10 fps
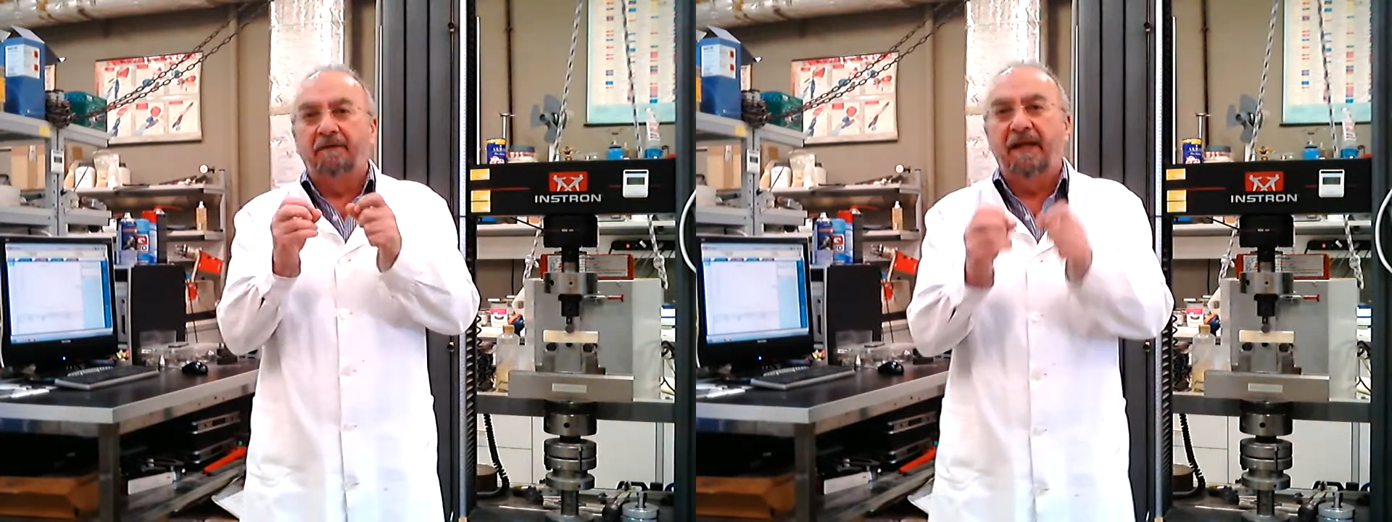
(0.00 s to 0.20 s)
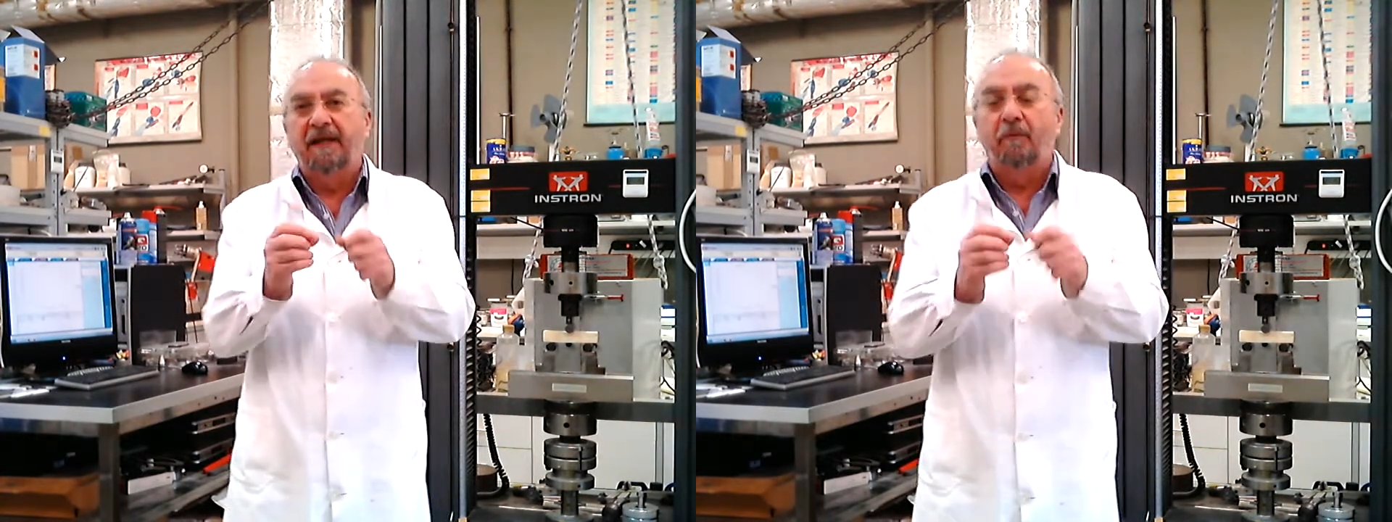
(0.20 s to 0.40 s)

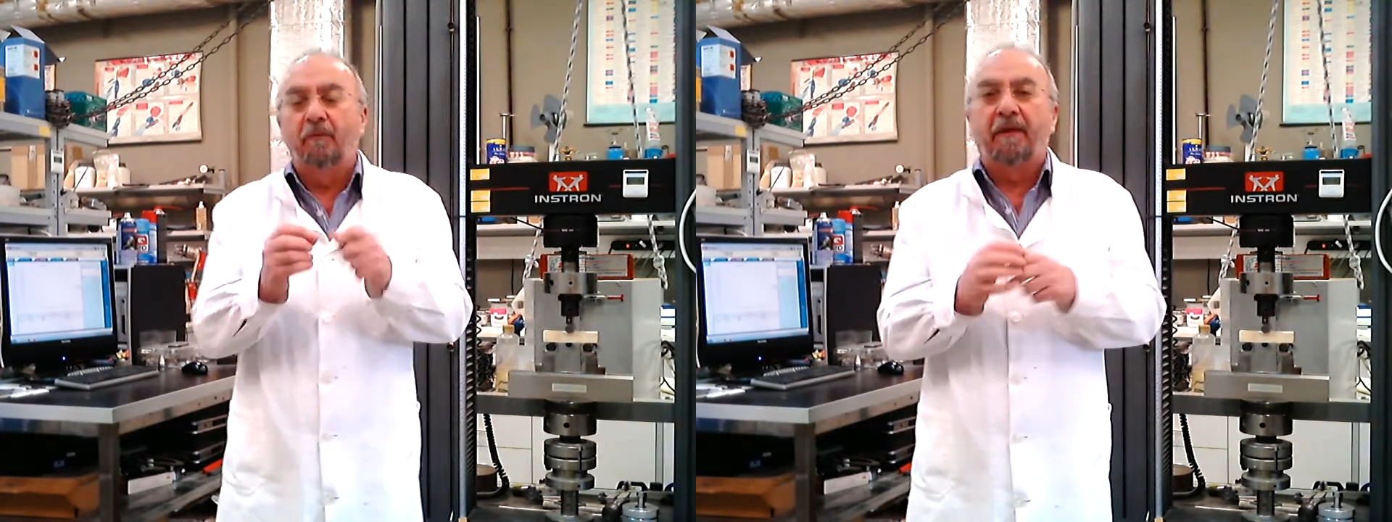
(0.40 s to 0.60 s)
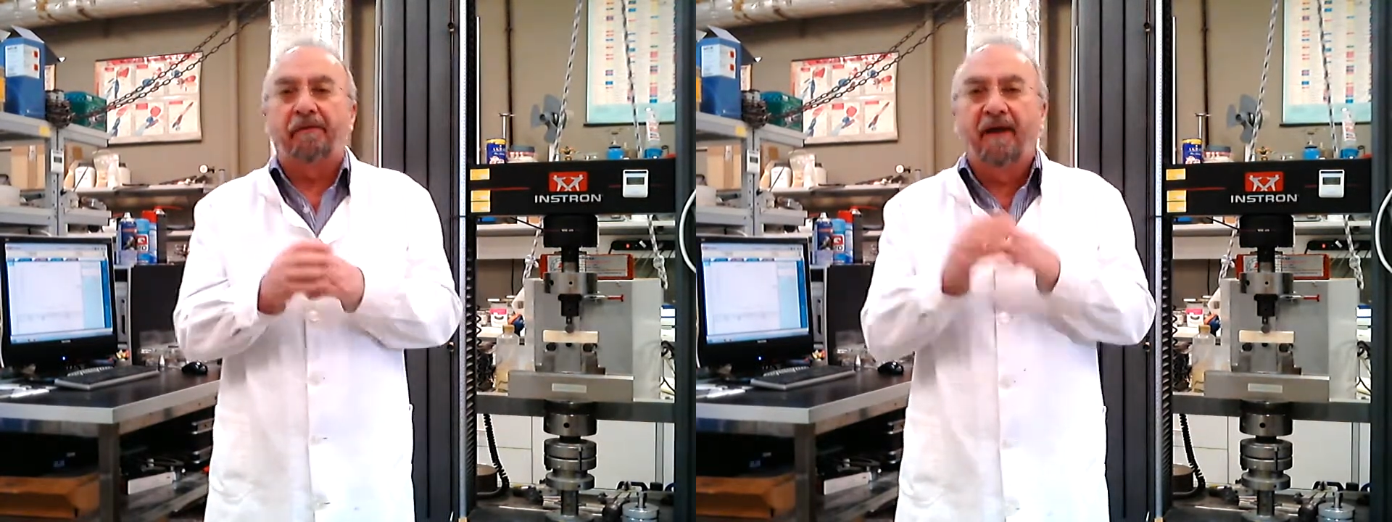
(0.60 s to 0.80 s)
dealing with
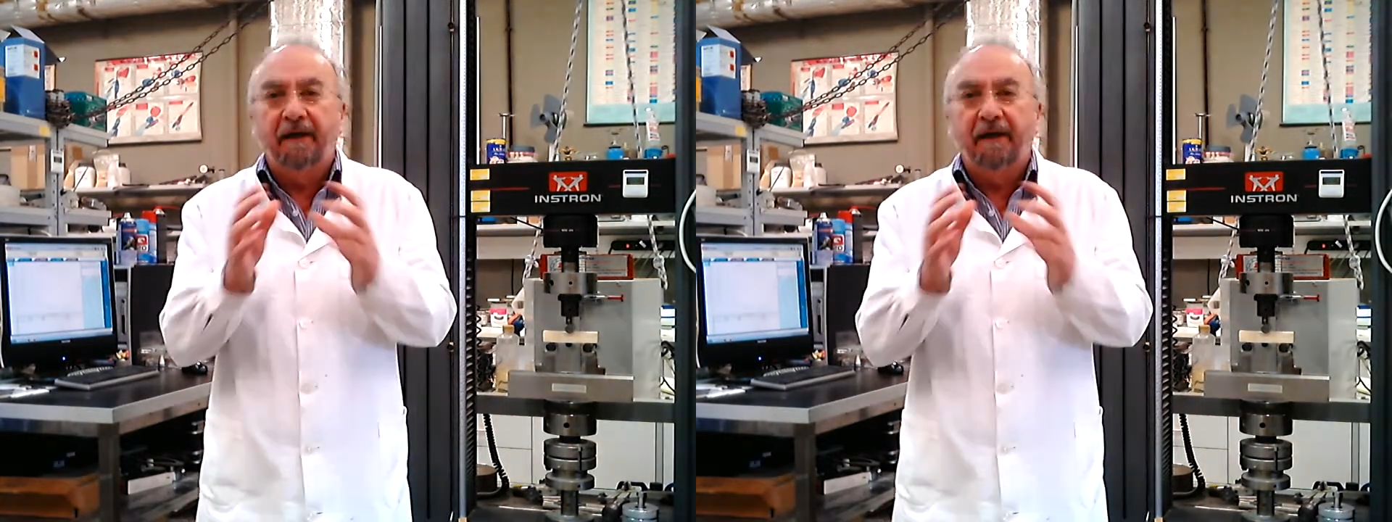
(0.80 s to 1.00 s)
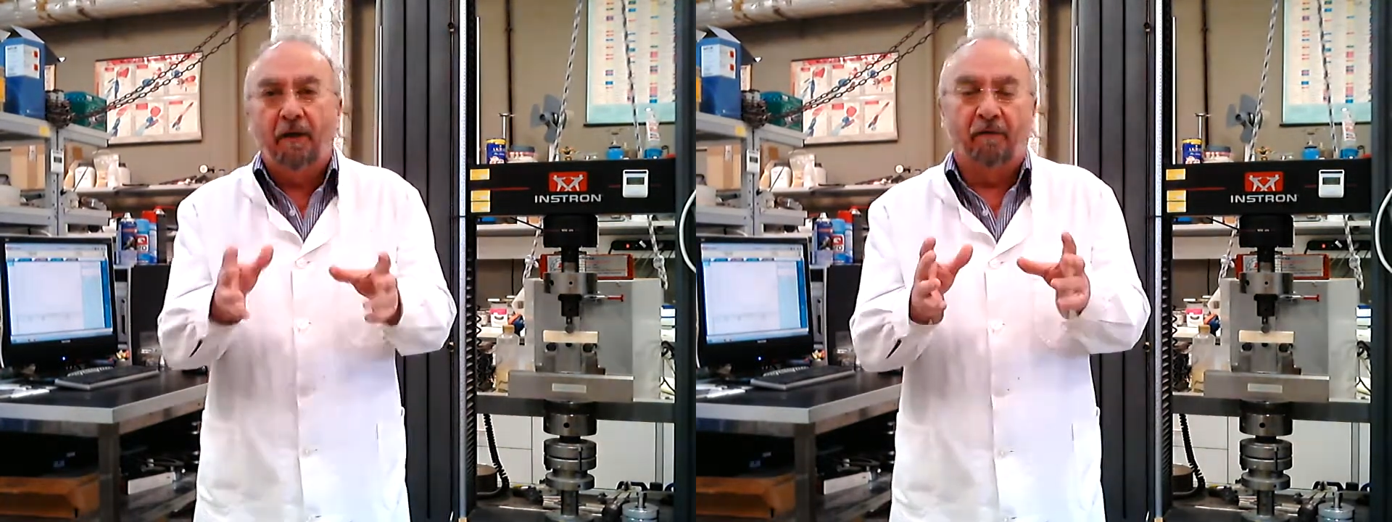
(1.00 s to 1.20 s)
the
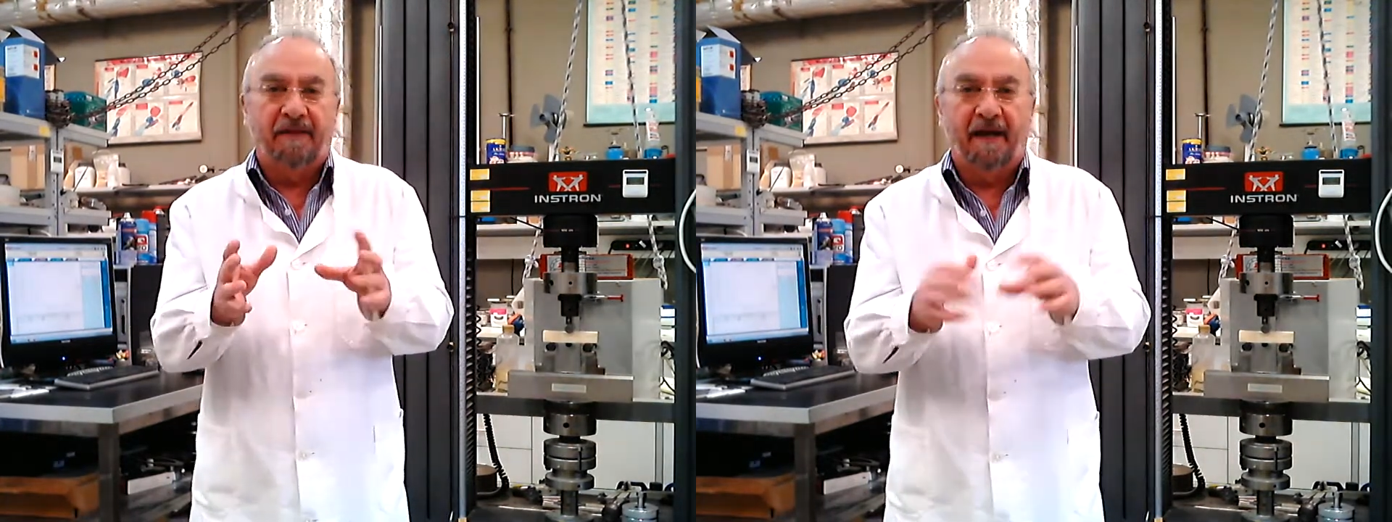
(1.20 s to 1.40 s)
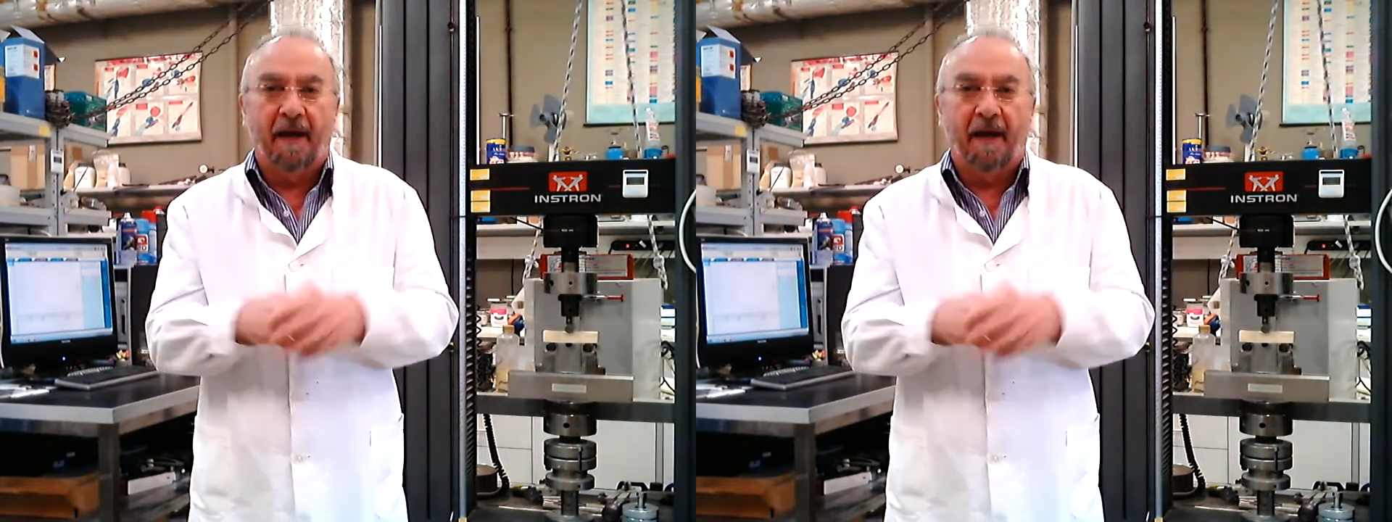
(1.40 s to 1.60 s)
third law of
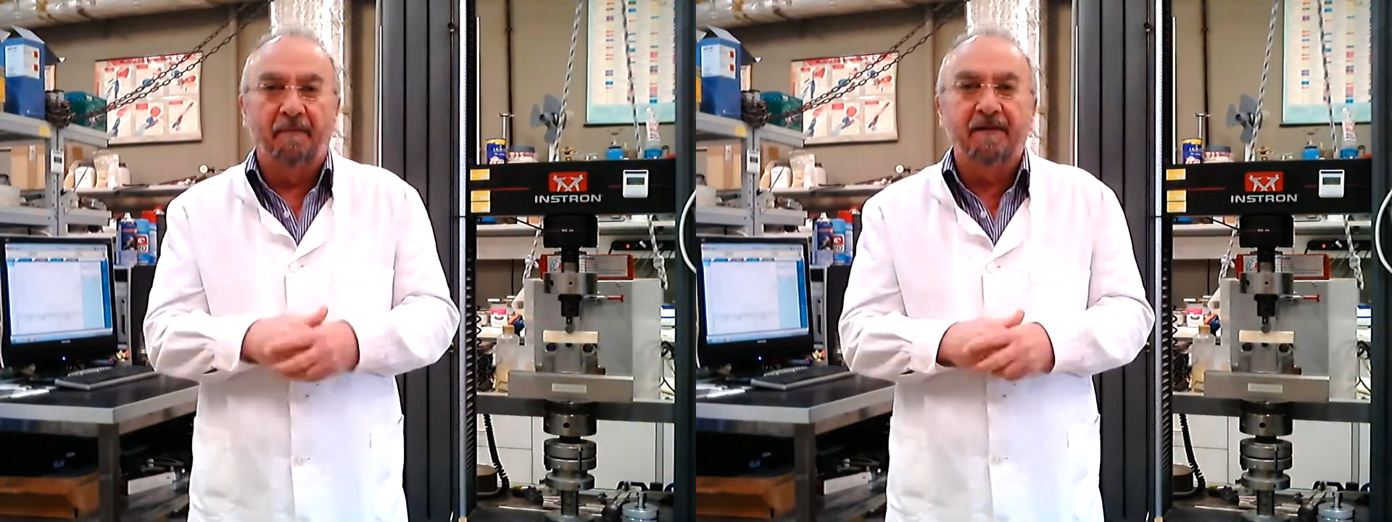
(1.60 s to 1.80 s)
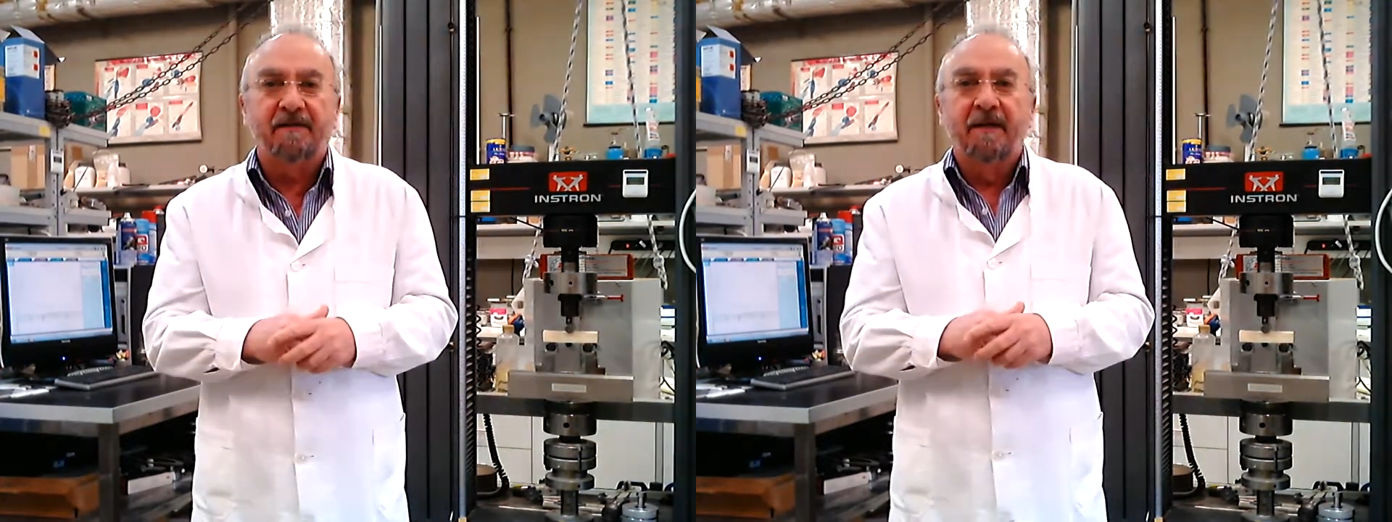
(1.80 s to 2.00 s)

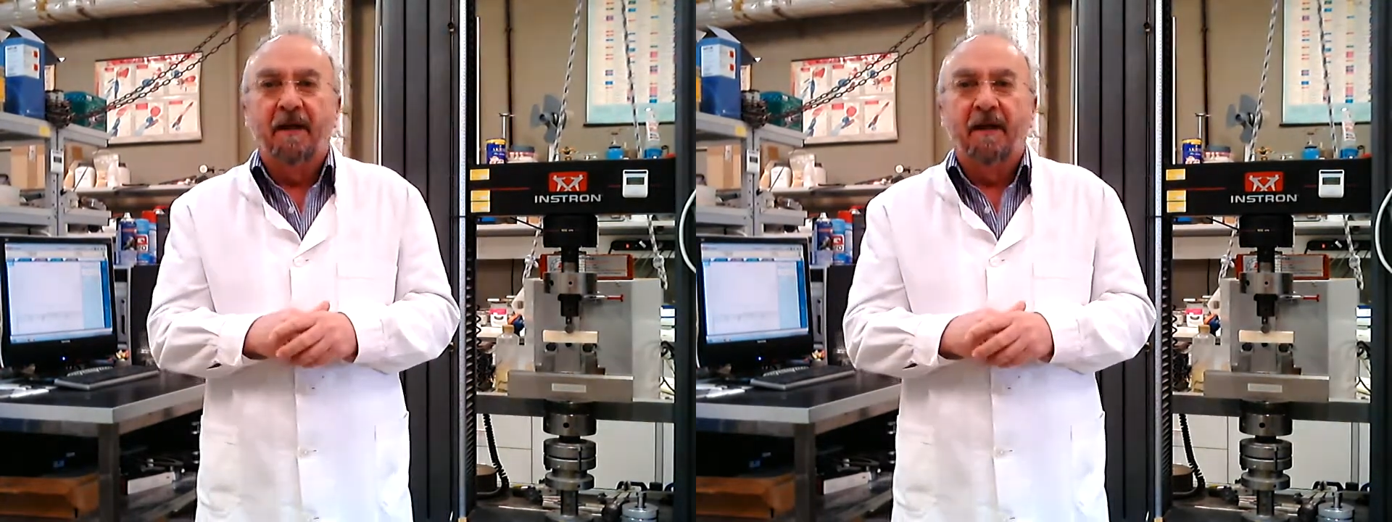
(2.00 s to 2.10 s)
dynamics,